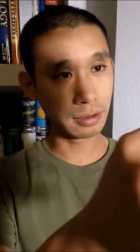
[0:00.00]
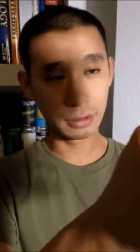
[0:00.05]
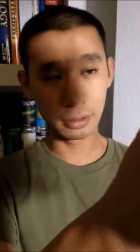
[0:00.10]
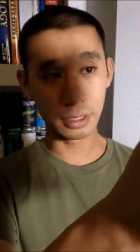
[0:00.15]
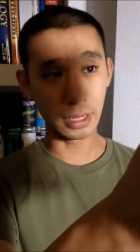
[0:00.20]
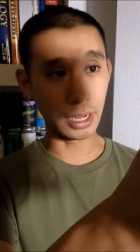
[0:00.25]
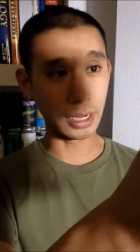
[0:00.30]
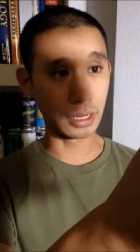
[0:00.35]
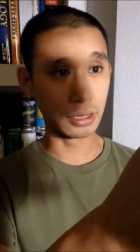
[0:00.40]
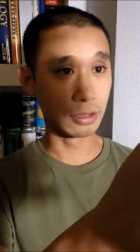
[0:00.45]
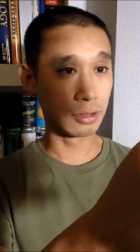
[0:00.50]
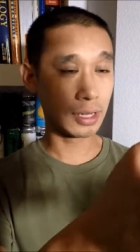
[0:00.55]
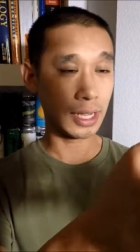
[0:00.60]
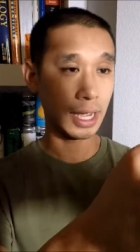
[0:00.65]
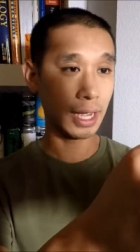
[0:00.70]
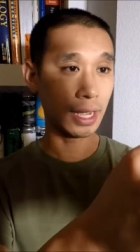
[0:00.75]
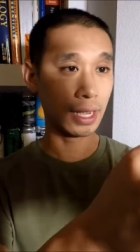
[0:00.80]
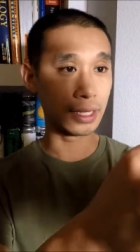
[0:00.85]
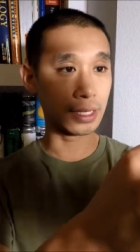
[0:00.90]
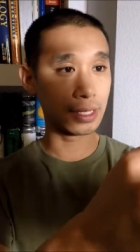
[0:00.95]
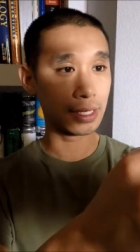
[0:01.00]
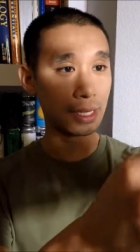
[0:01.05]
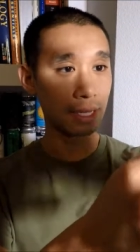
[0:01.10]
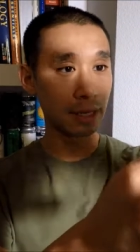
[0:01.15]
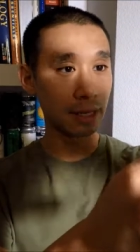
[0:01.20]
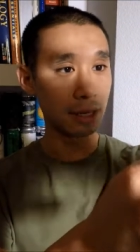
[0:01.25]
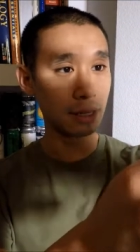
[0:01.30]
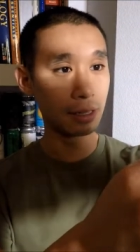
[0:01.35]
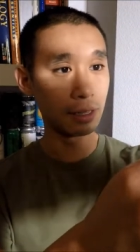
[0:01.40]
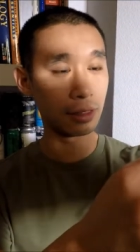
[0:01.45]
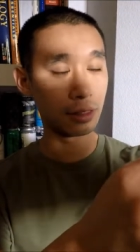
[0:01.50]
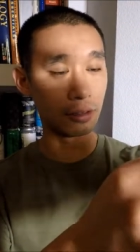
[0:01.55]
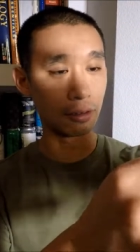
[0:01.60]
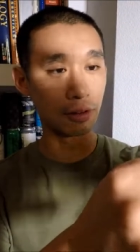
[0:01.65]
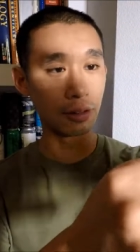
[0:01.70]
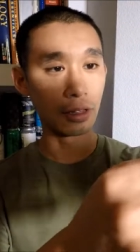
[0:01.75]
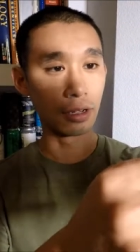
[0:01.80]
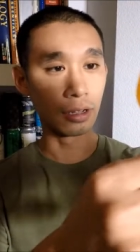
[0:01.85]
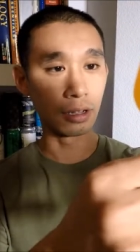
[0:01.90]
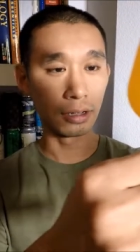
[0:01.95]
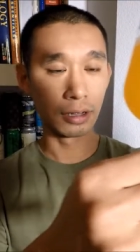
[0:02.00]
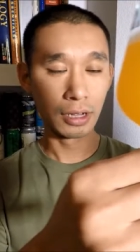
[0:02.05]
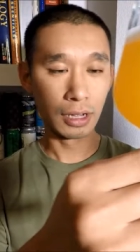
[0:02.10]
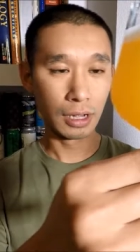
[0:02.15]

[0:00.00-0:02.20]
Like, you can't see through the